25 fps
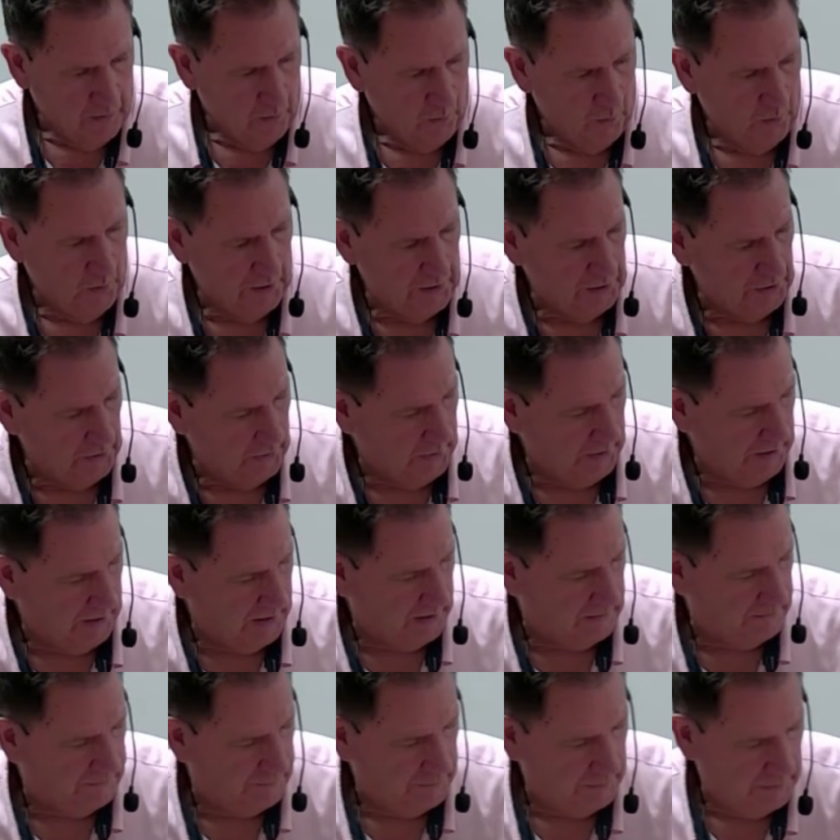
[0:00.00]
when you
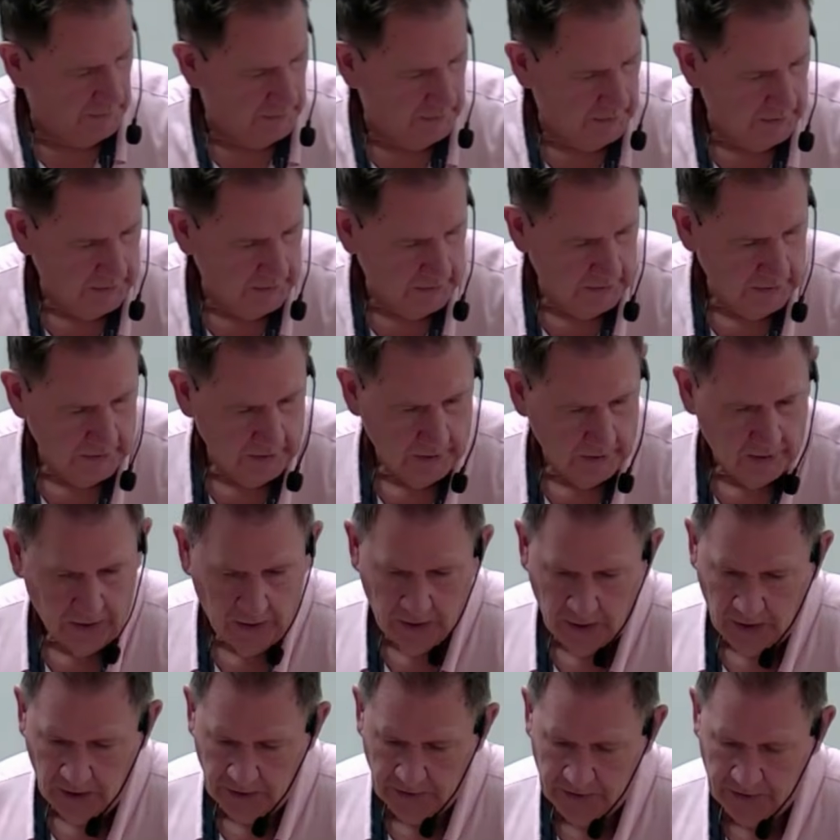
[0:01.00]
have
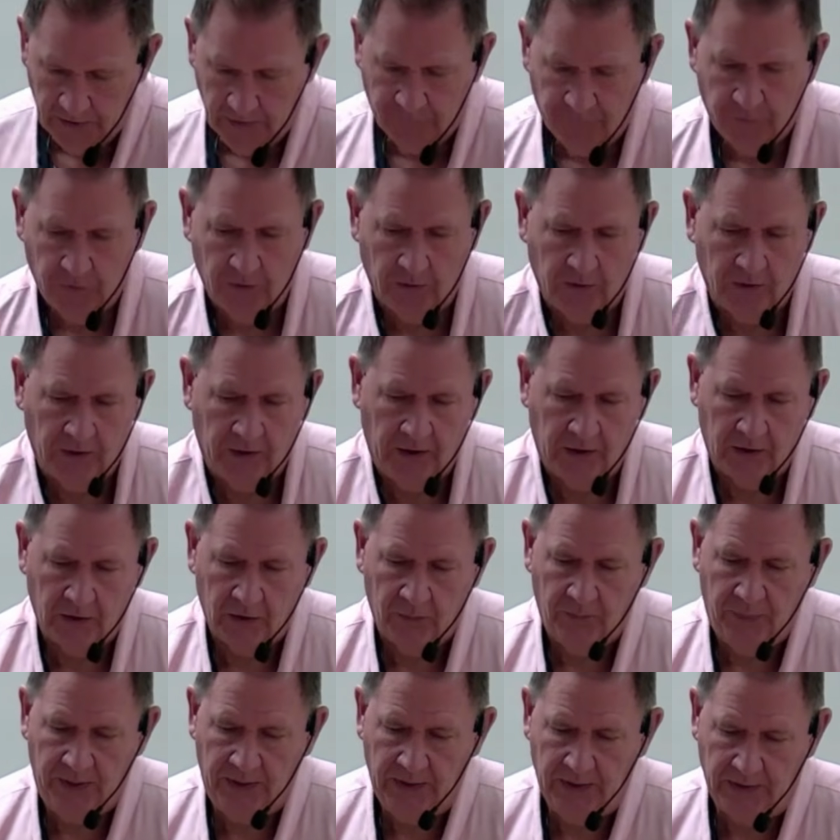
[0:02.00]
a different length
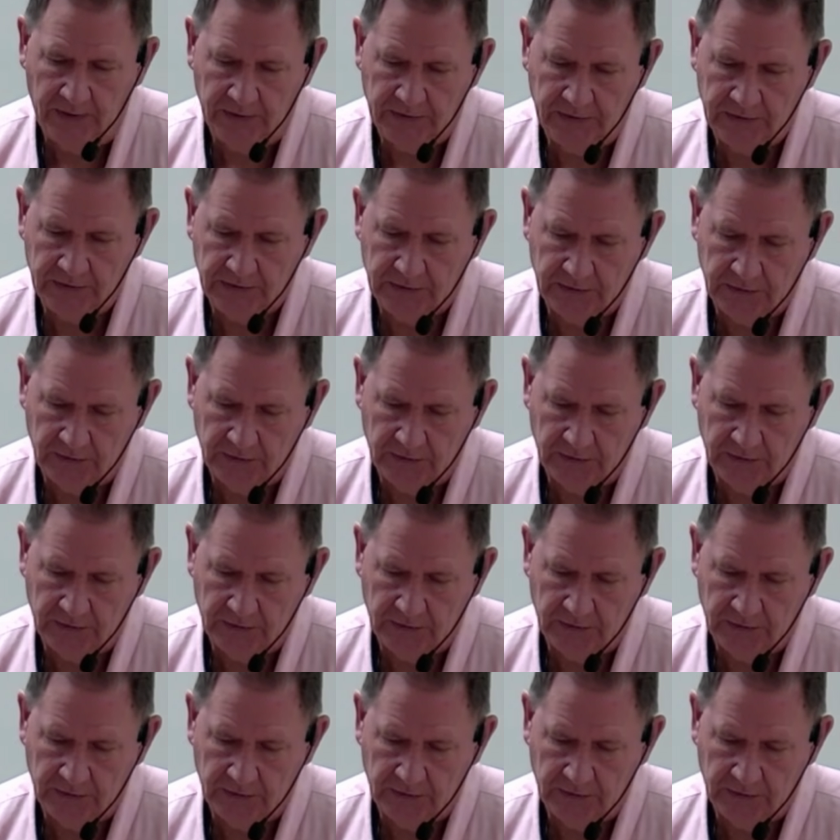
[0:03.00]
piece,